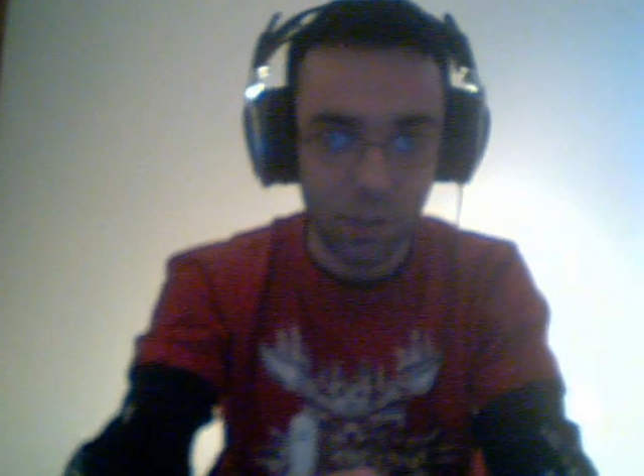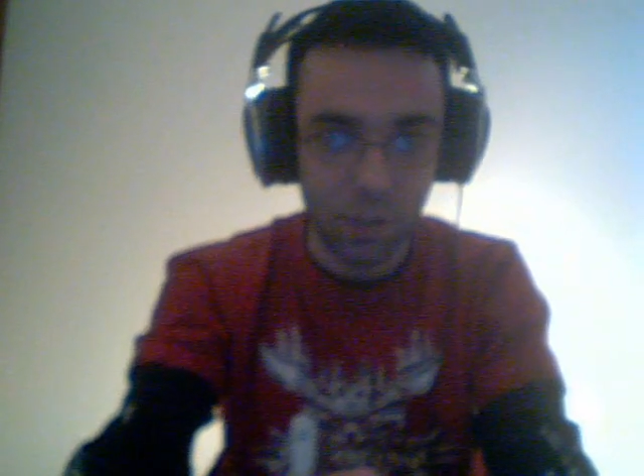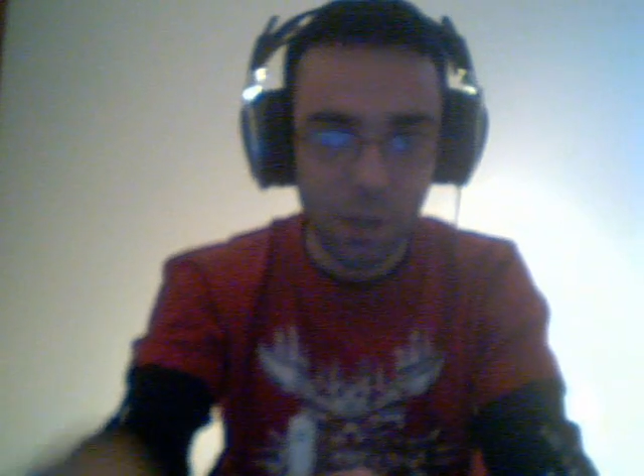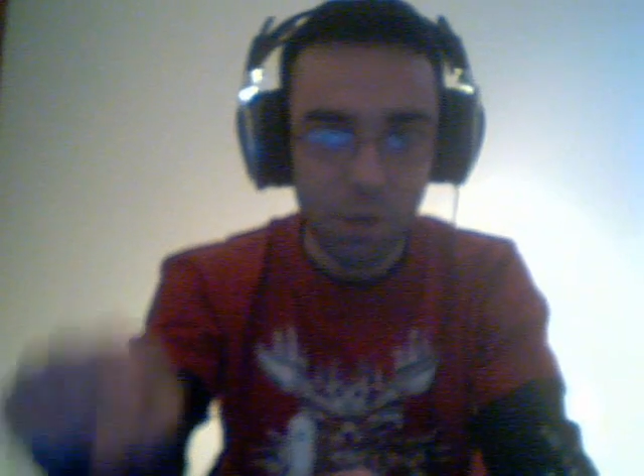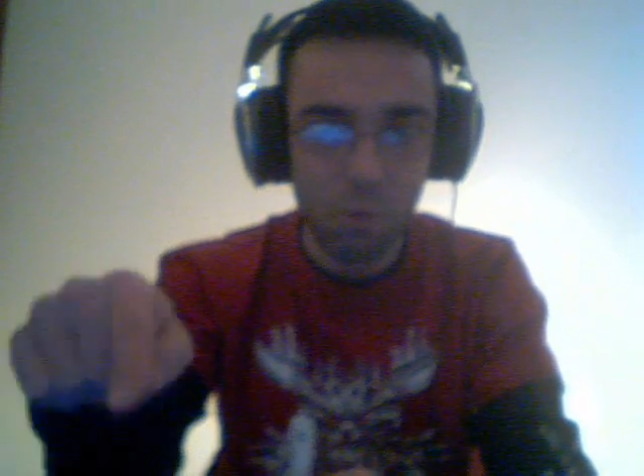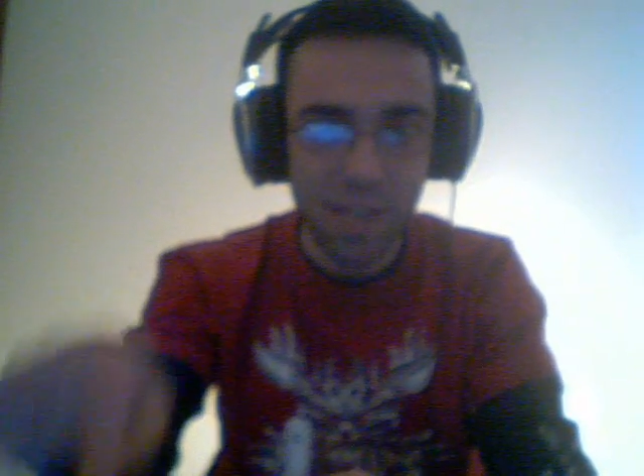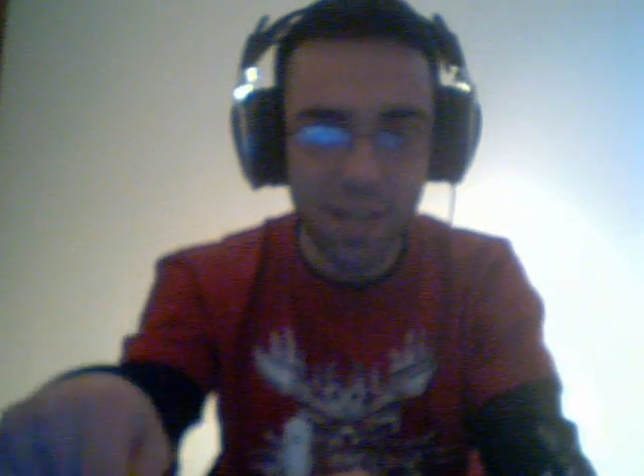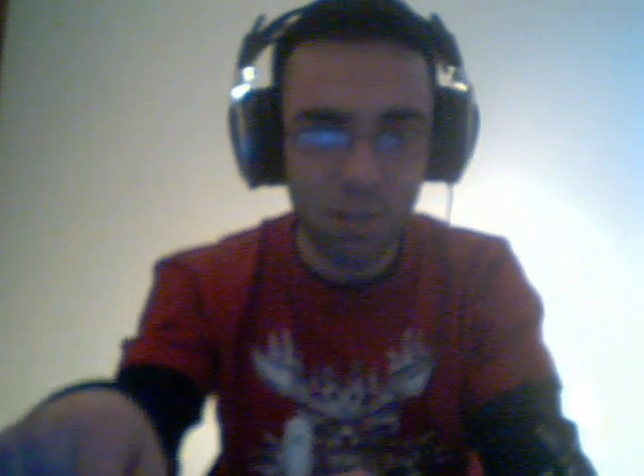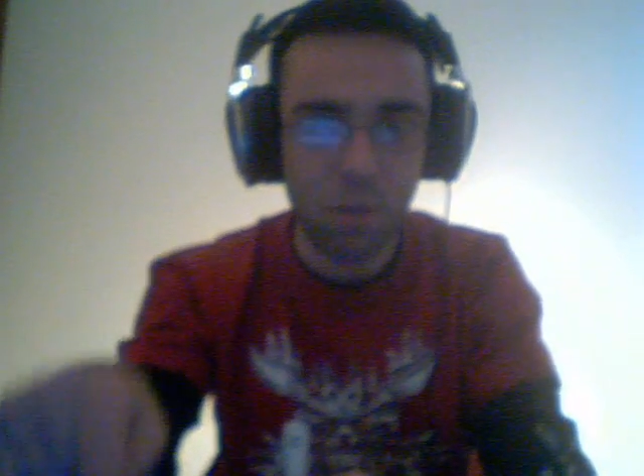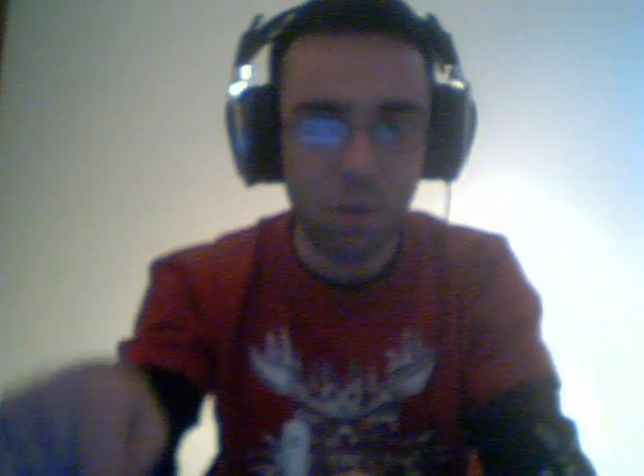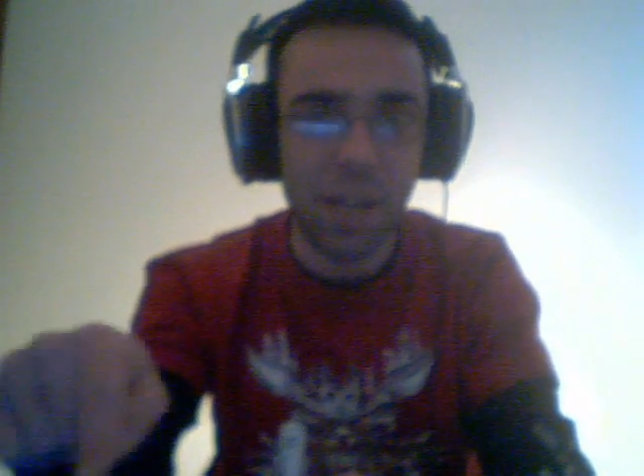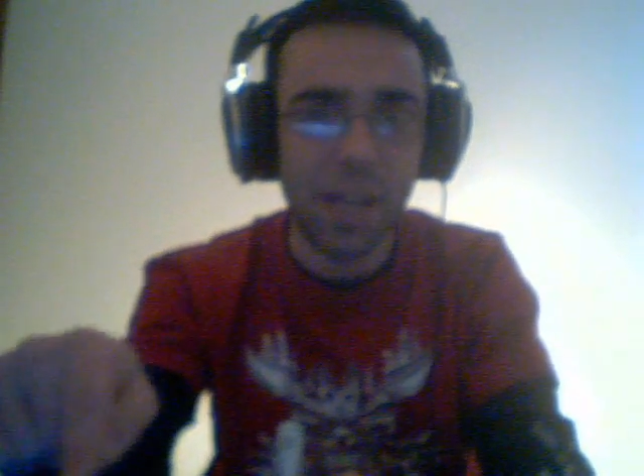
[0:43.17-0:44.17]
to test what
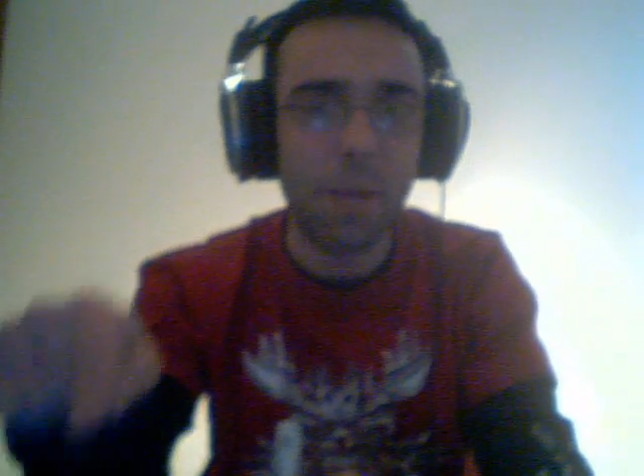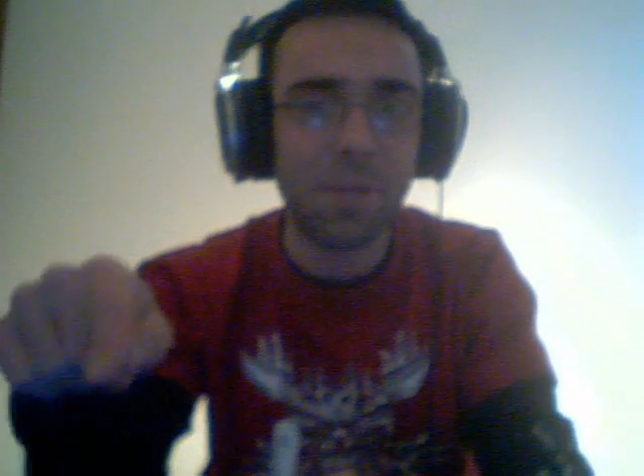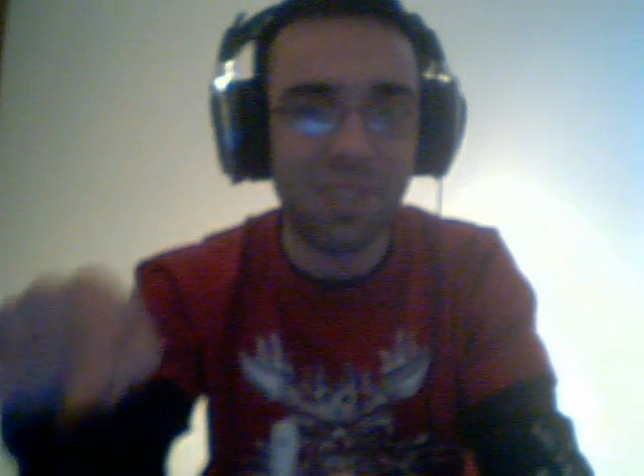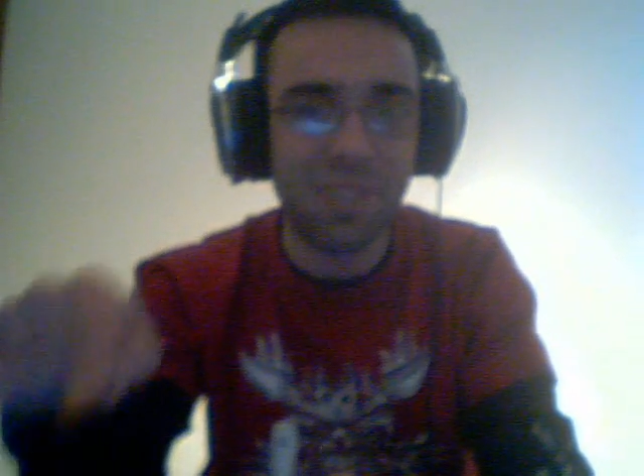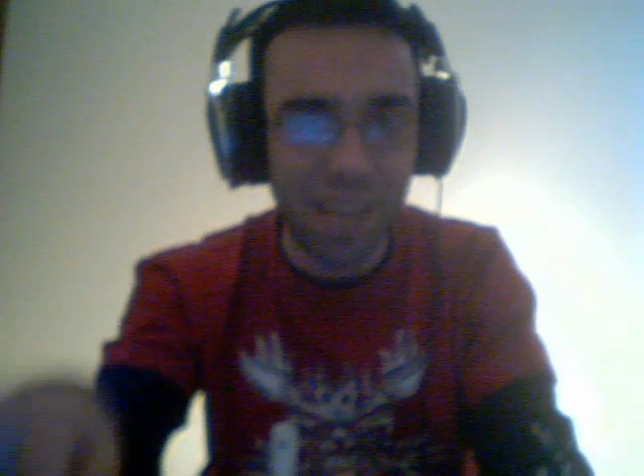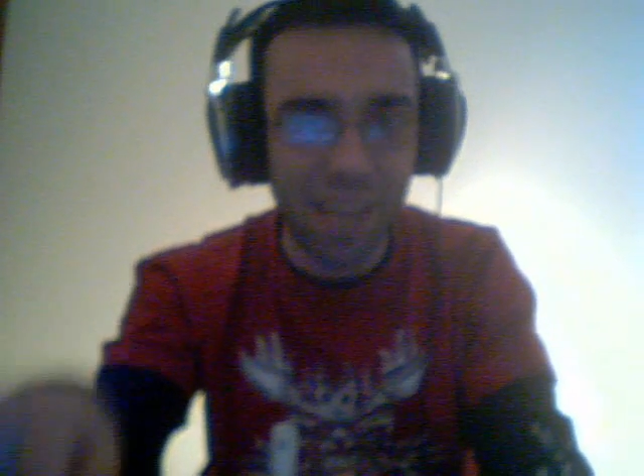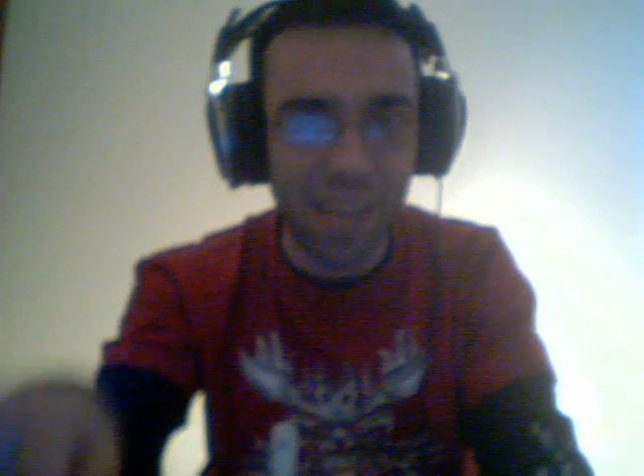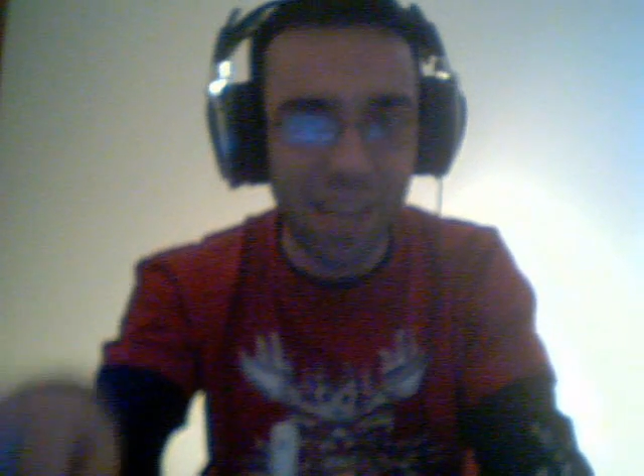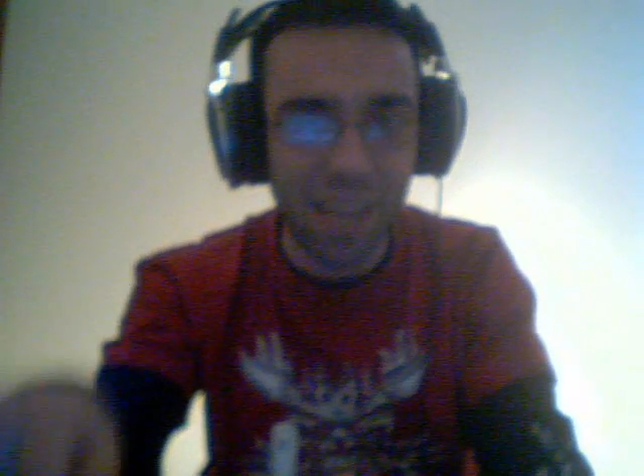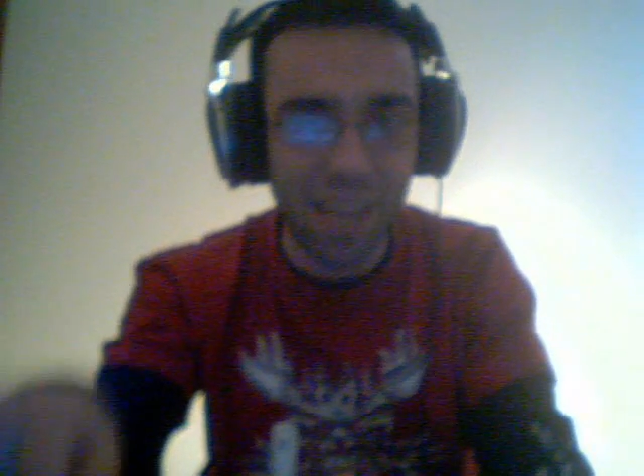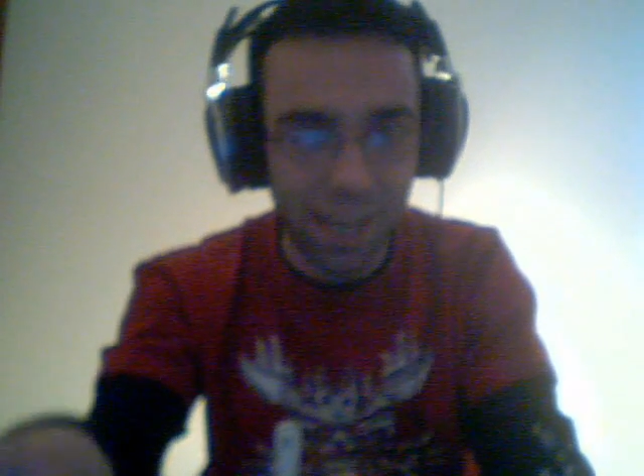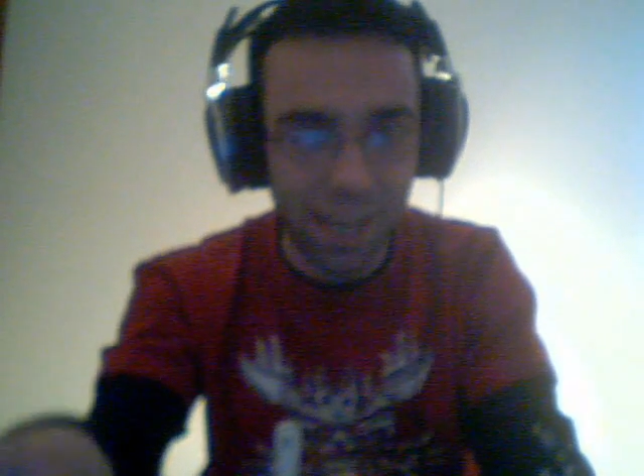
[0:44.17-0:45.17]
I am saying,
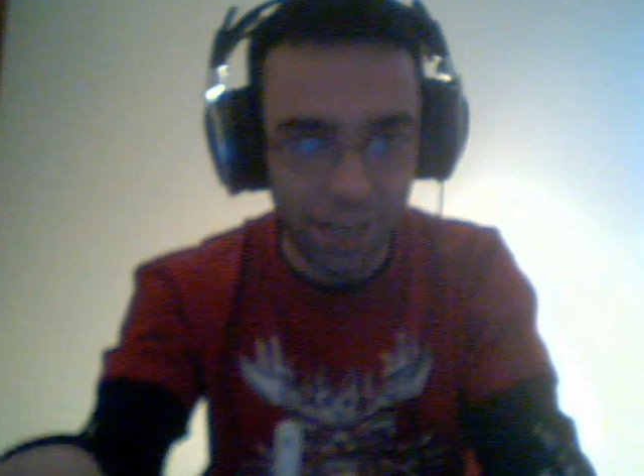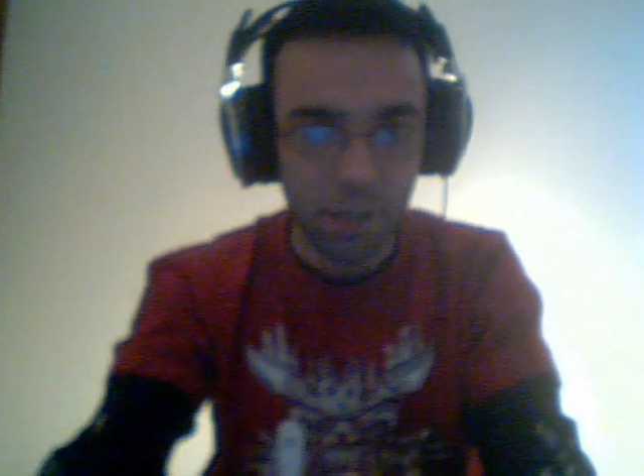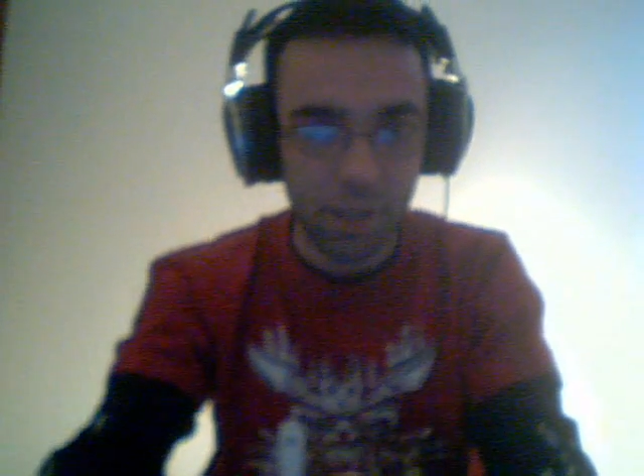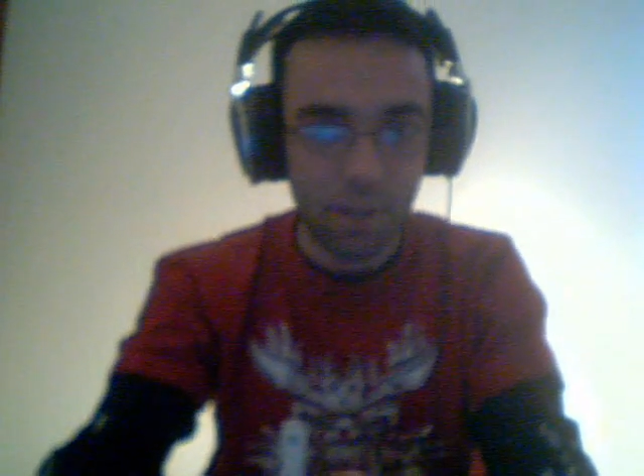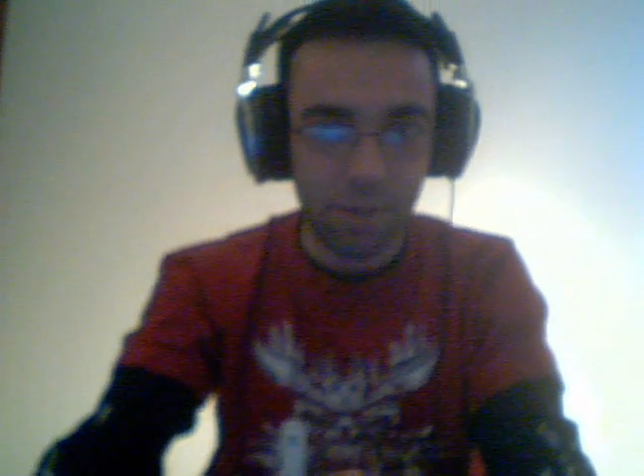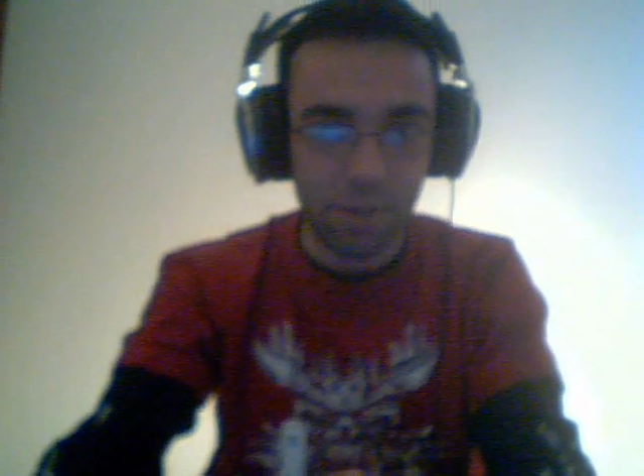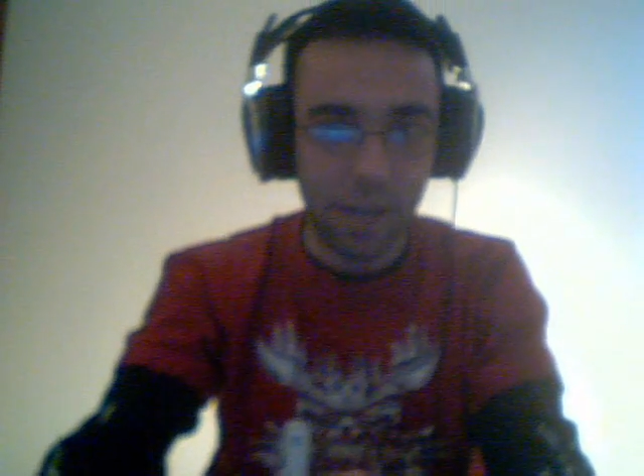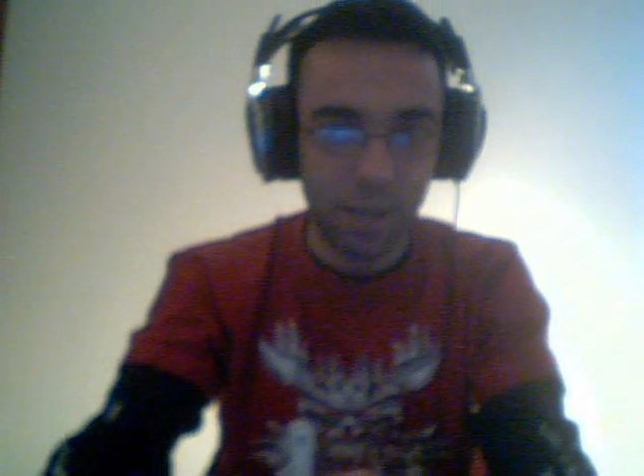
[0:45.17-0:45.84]
right?